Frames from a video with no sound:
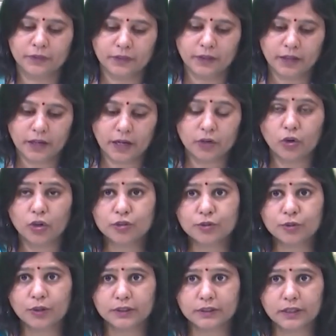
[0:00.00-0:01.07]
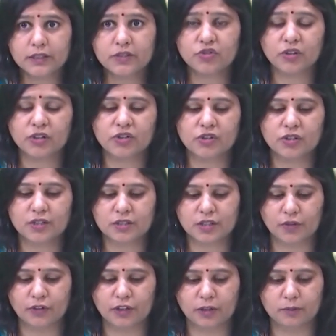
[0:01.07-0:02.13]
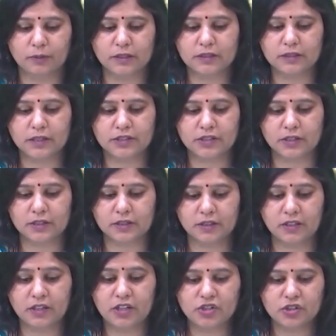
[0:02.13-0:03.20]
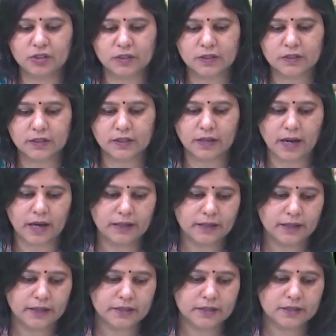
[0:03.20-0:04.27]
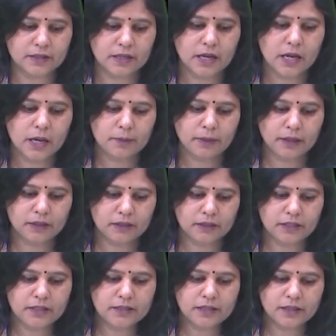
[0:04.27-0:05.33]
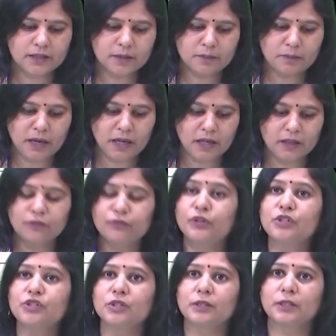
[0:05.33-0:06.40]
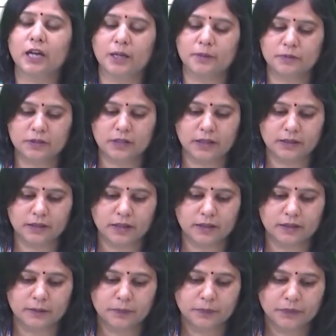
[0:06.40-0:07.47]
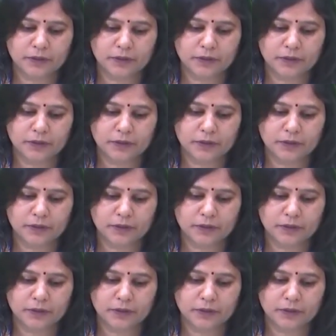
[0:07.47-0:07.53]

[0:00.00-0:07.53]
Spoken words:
There are also other structures available such as the regions and islands, but these are the main feature types that are